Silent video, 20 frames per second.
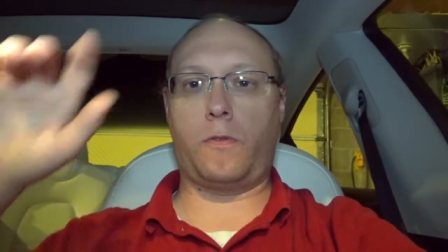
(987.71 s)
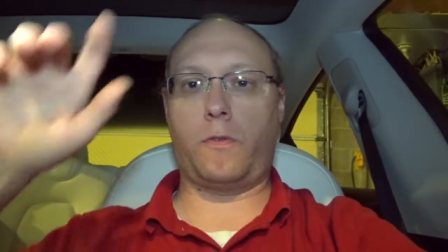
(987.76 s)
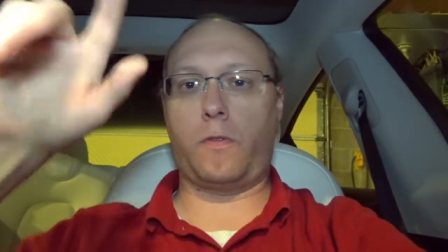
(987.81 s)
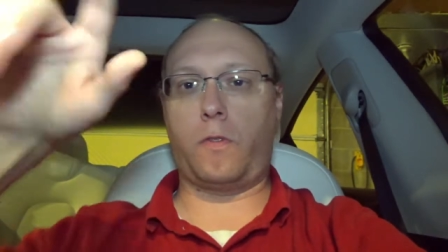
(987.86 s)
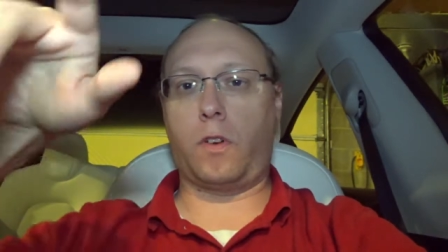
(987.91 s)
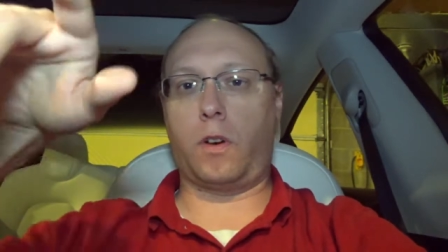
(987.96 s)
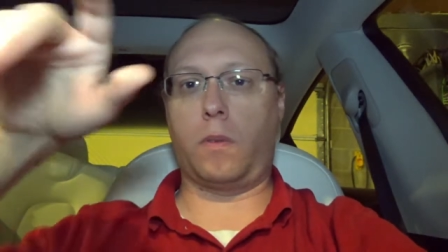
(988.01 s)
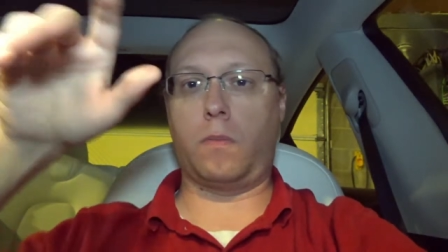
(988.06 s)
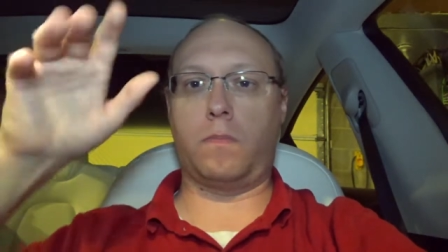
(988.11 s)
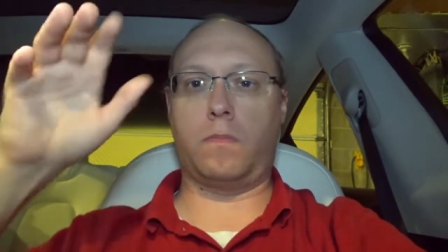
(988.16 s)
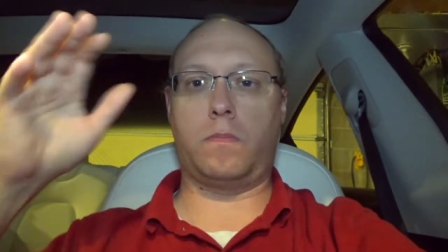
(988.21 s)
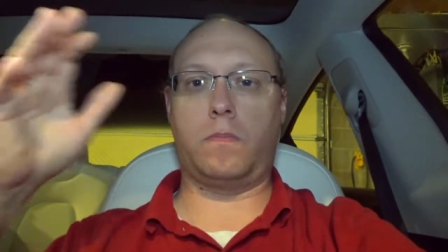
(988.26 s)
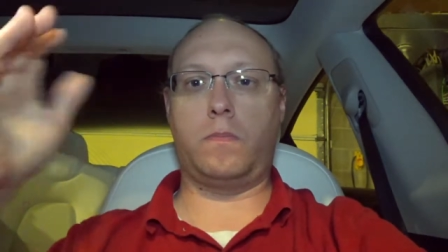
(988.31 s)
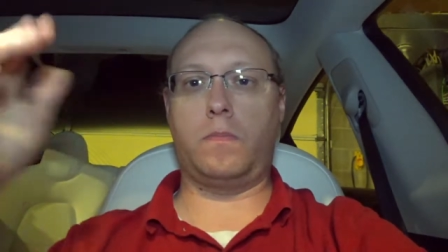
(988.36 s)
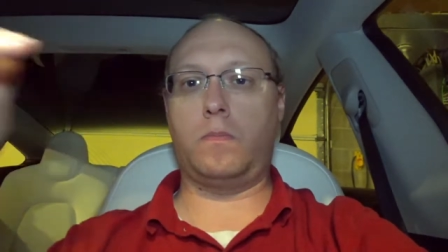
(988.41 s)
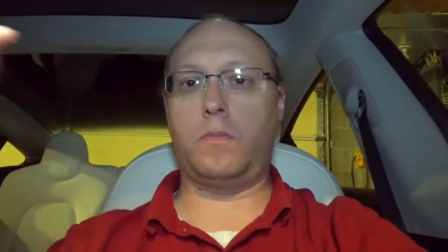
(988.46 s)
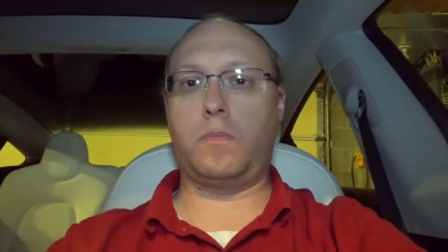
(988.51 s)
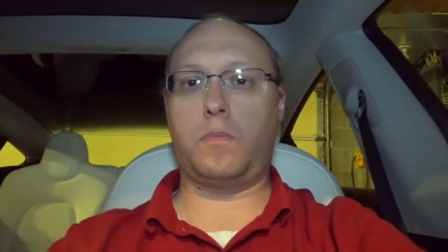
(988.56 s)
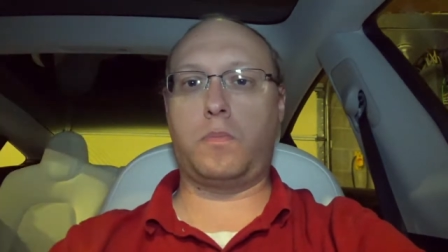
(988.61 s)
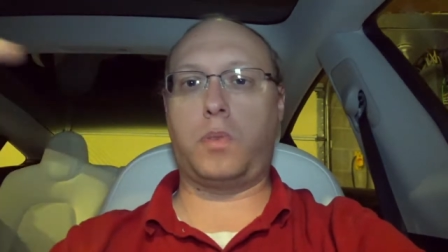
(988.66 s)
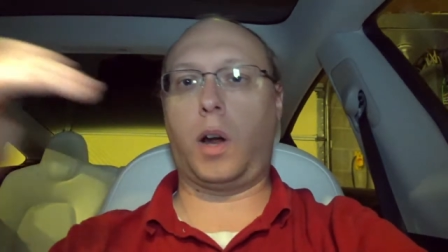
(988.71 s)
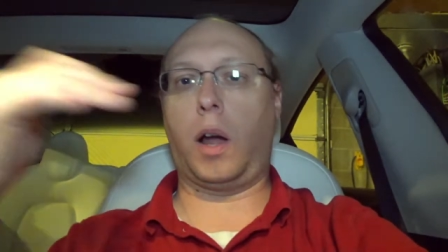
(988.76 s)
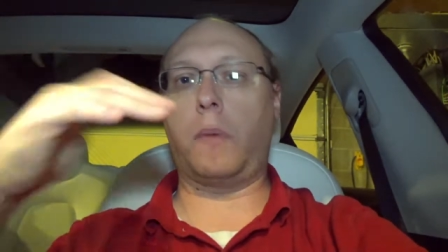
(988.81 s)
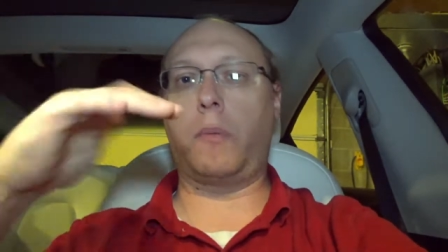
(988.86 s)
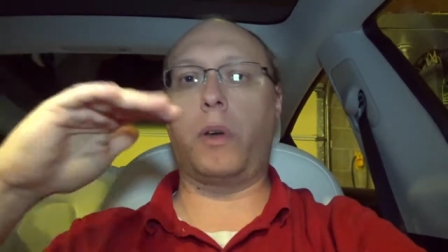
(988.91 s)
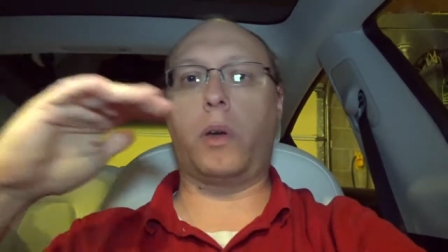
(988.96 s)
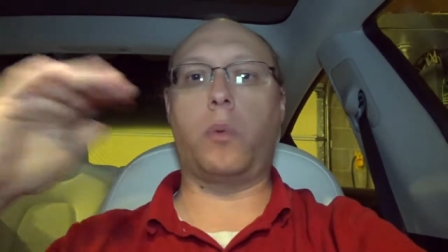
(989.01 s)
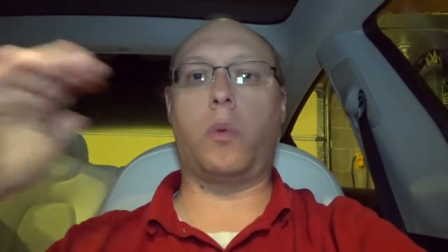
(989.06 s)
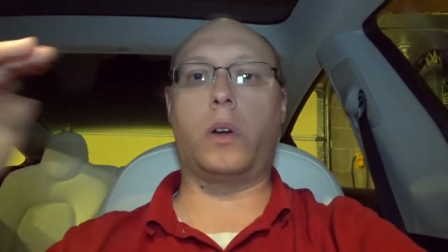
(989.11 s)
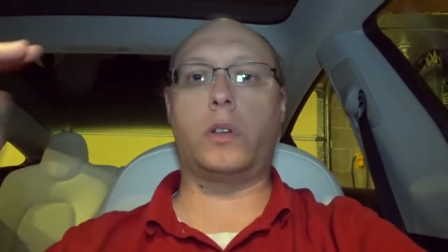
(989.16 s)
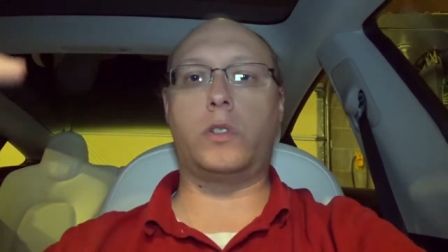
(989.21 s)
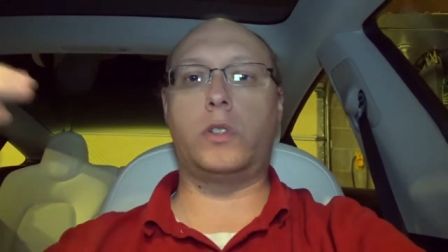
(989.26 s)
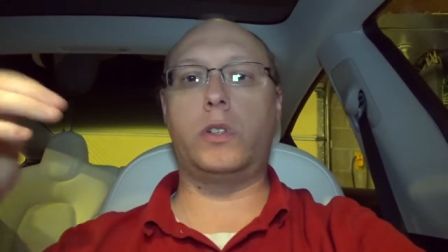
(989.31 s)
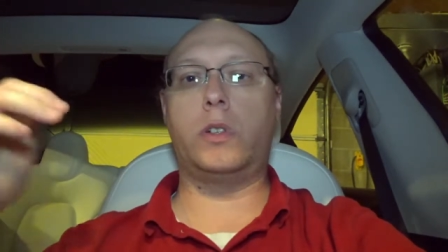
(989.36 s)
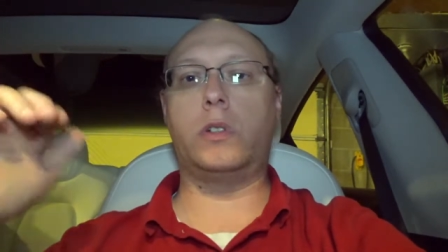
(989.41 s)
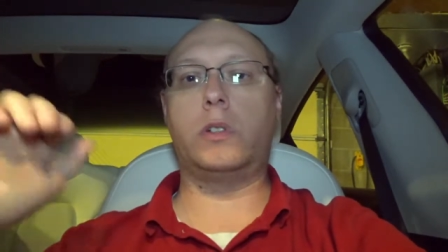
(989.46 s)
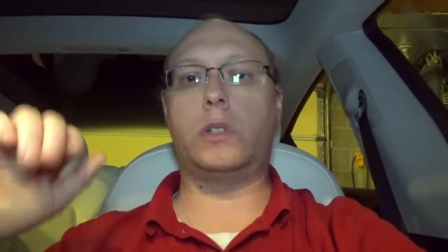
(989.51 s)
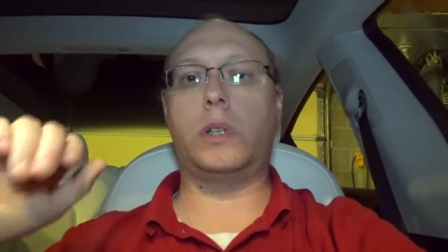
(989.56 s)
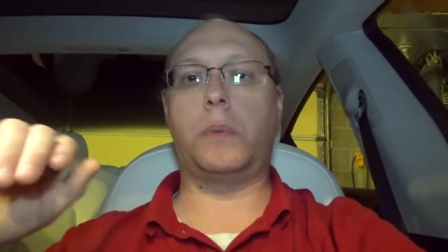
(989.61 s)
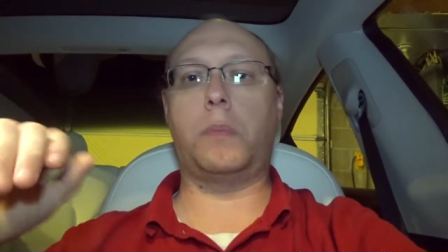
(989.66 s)
from probably what
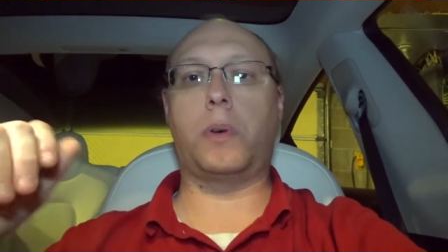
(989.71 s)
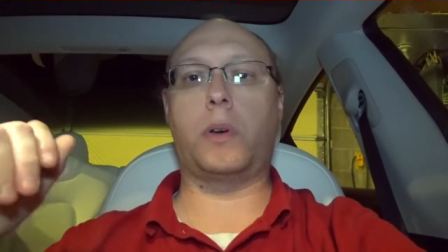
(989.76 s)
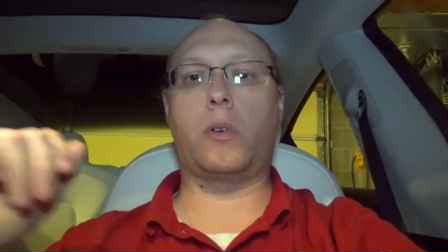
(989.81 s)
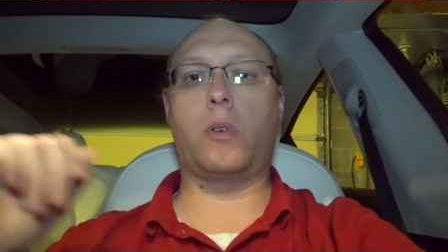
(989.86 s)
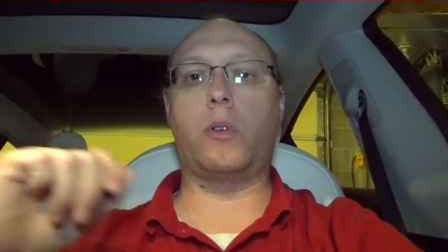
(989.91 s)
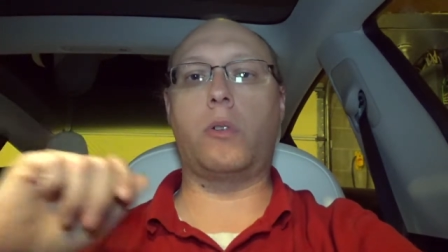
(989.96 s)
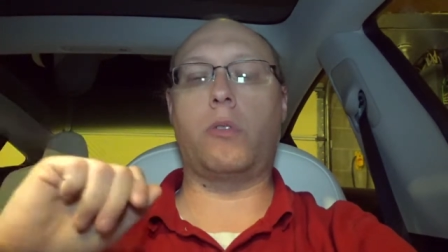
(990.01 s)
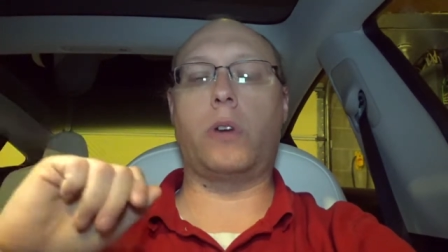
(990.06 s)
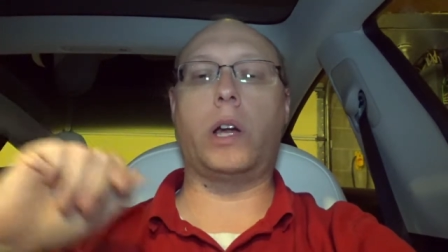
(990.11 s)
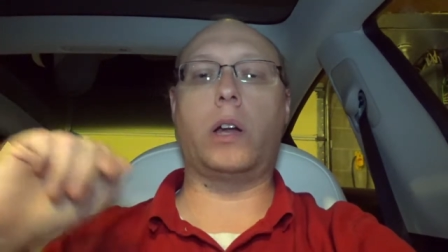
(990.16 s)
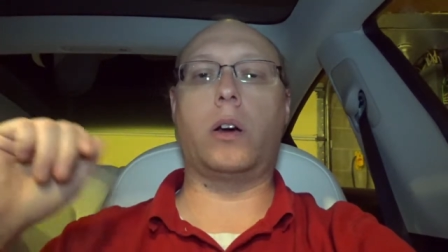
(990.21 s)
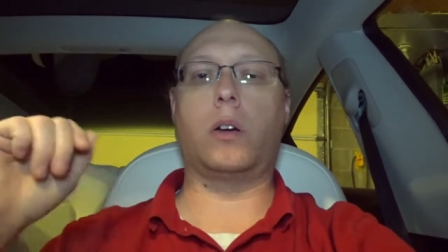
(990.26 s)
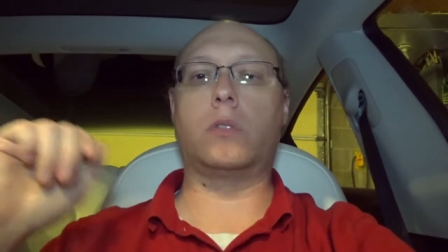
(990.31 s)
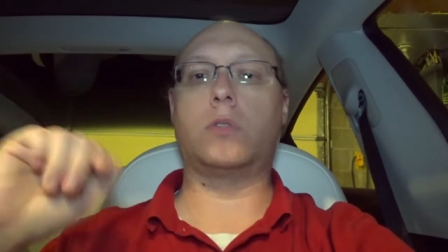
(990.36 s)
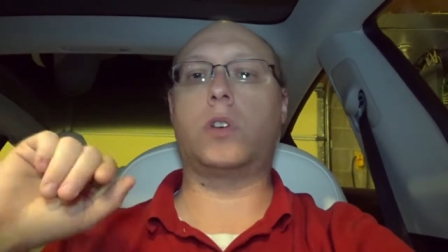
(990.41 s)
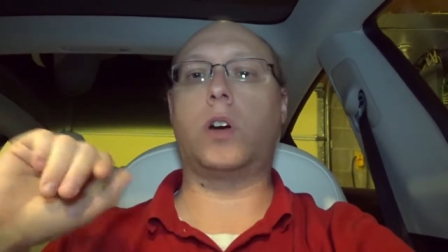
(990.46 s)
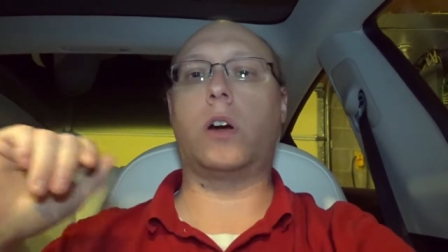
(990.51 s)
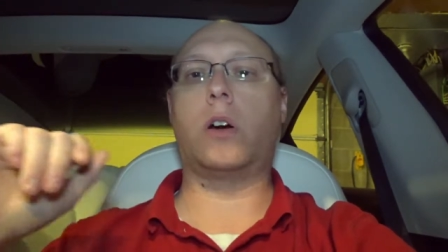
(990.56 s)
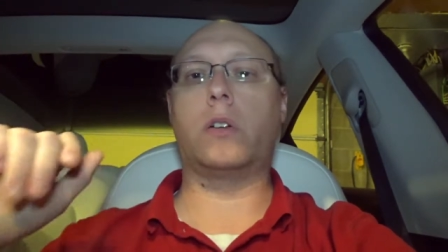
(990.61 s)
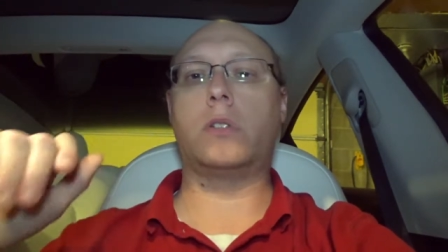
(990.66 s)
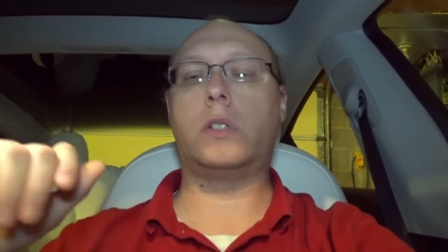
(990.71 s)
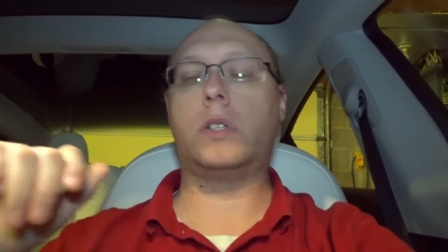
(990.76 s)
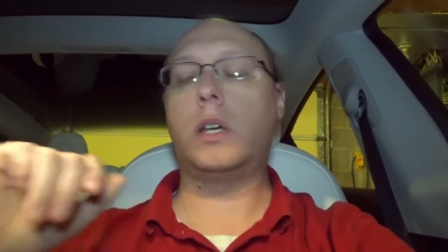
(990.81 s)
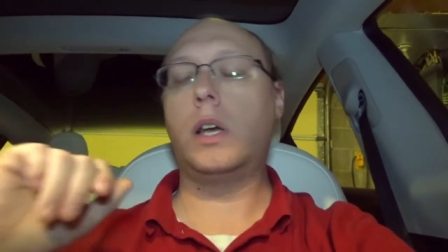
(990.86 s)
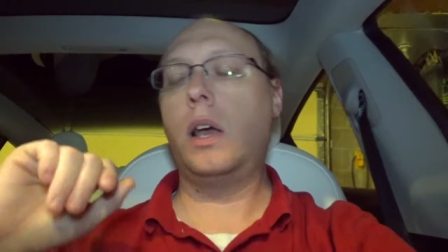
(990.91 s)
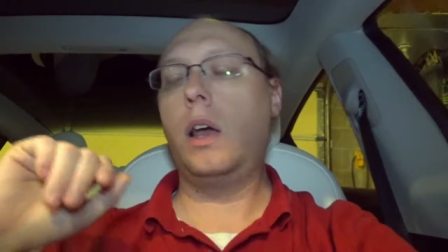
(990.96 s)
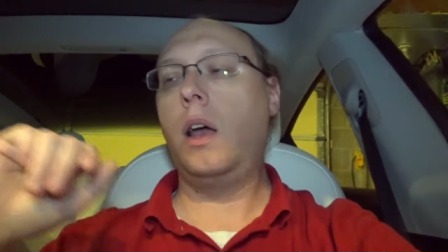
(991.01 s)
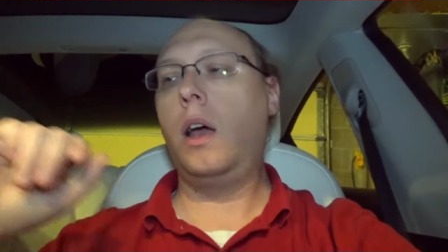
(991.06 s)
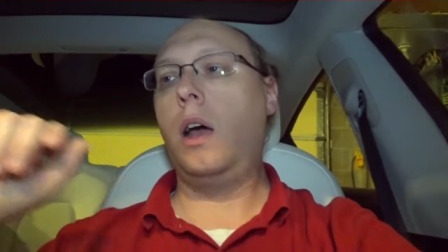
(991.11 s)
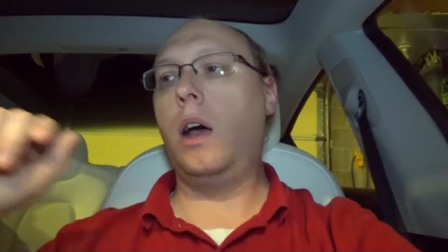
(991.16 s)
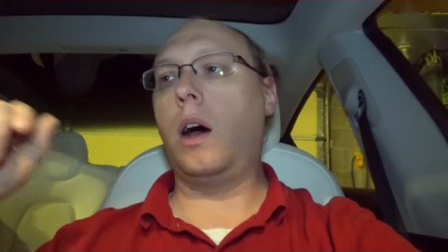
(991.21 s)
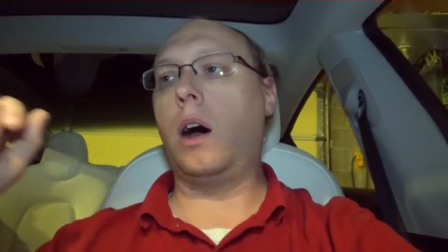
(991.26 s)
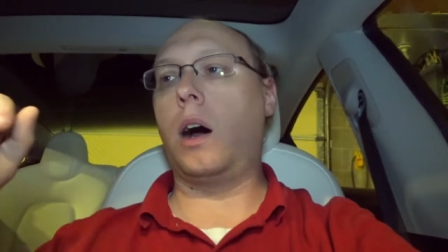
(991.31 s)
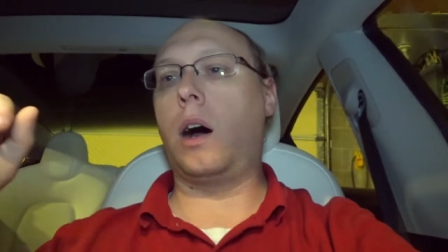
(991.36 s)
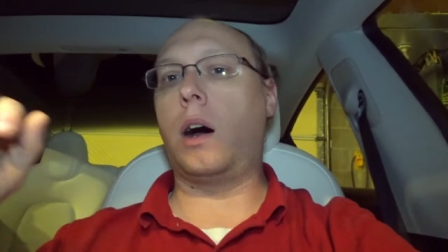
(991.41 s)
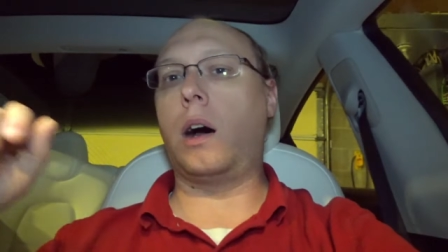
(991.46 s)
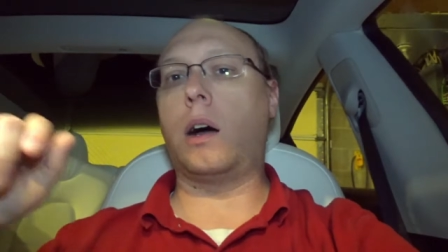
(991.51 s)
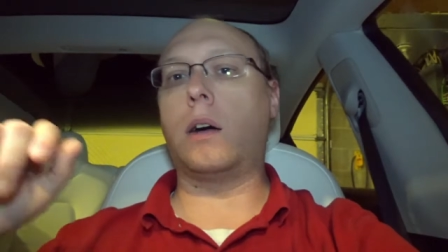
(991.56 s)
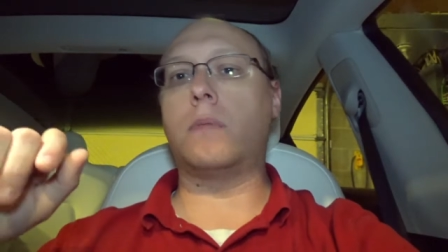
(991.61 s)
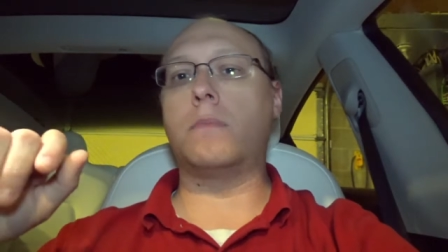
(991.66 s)
you typically read on charts.
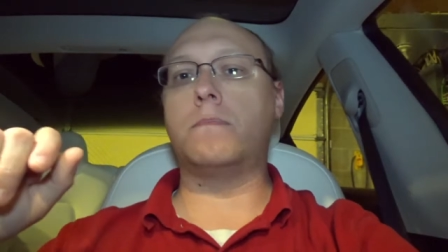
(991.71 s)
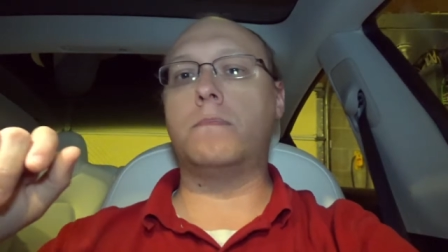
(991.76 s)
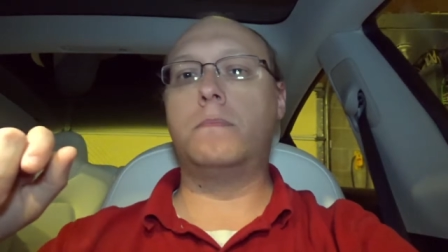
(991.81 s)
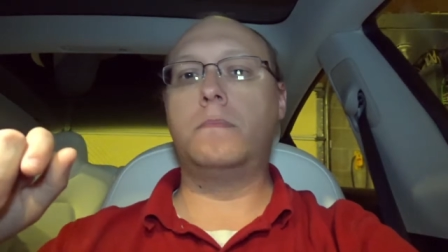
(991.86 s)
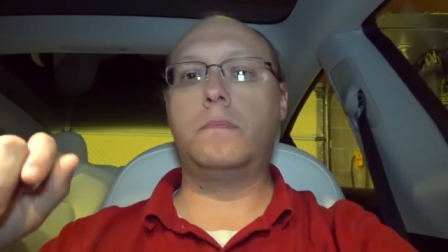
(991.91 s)
But